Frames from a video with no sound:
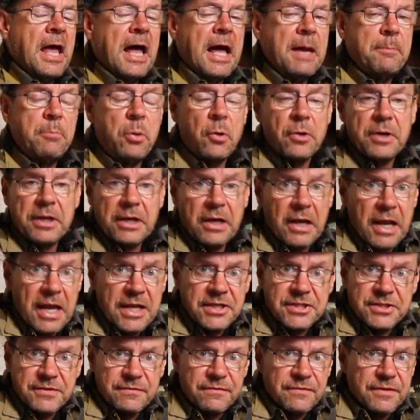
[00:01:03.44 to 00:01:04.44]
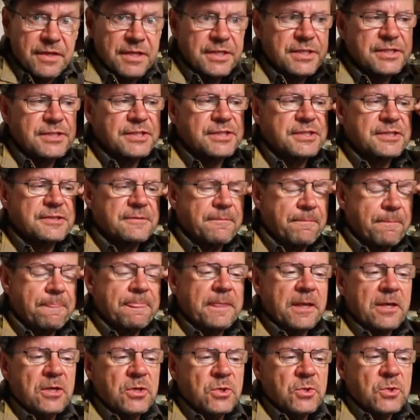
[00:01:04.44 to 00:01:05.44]
I poured a glass of this
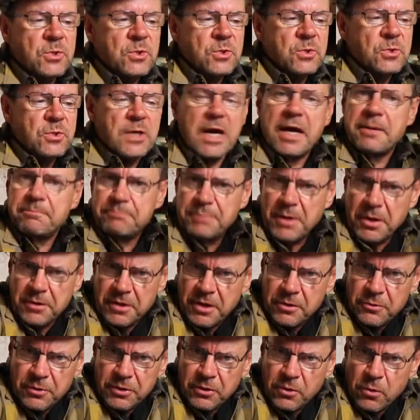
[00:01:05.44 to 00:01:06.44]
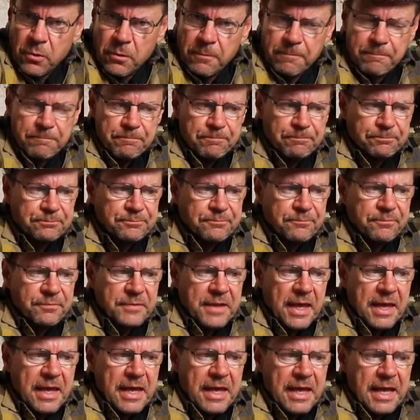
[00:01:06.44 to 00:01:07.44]
about an hour ago,
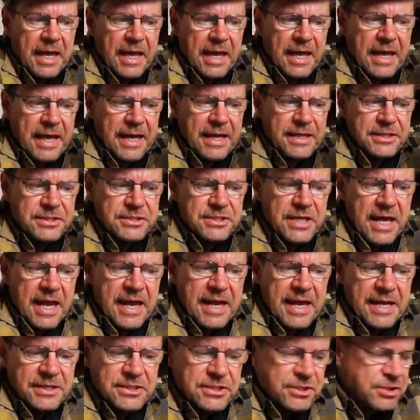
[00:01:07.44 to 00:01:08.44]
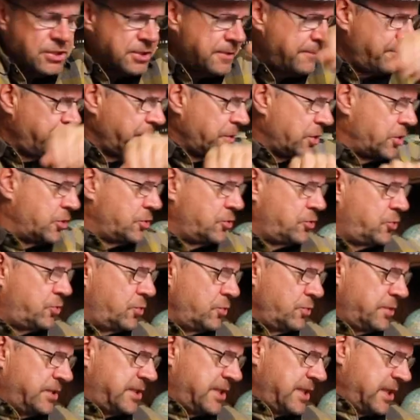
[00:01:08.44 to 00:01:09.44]
and I added
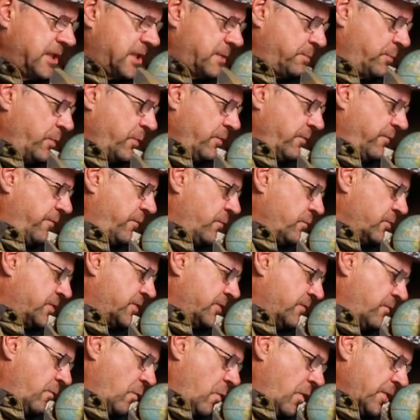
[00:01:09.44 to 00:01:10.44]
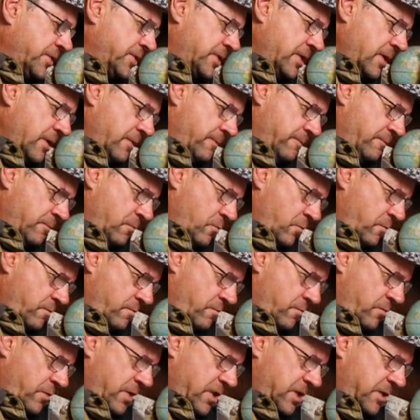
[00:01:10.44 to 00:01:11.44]
2 teaspoonfuls of water.
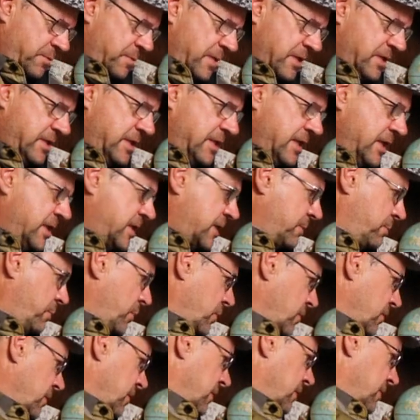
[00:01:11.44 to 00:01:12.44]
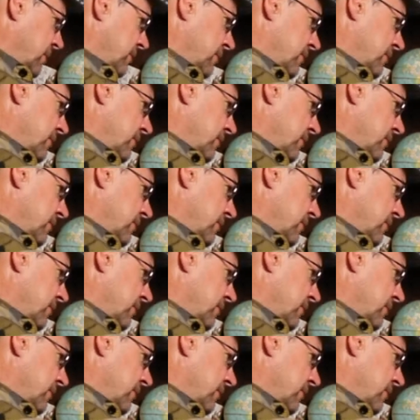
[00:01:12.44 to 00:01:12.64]
Where's my teaspoon?